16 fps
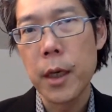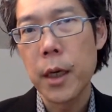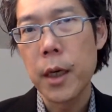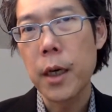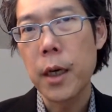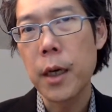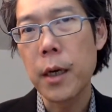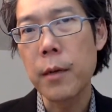
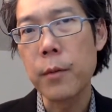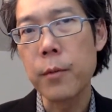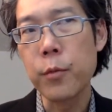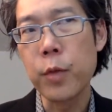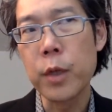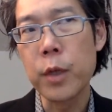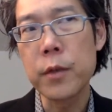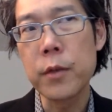
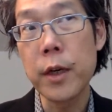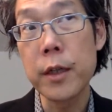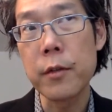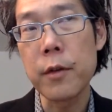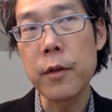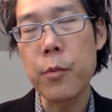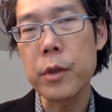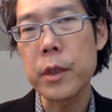what greater
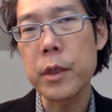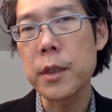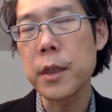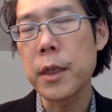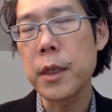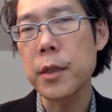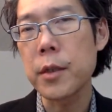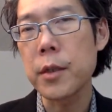
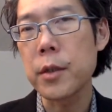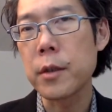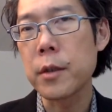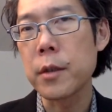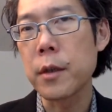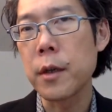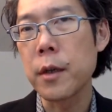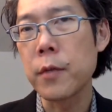representation
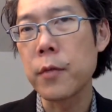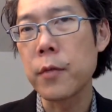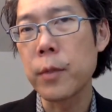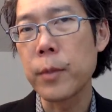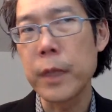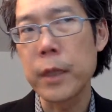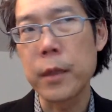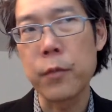of
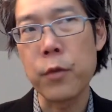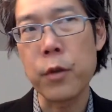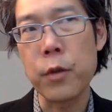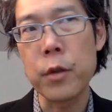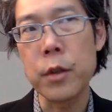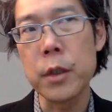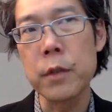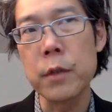women in
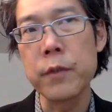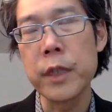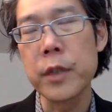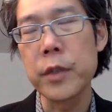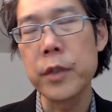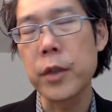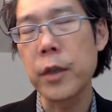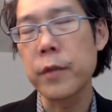rural village
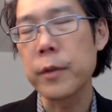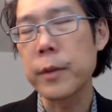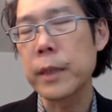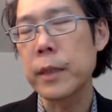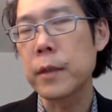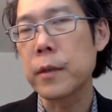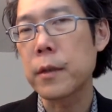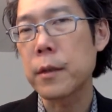
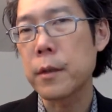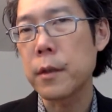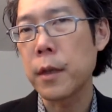governance,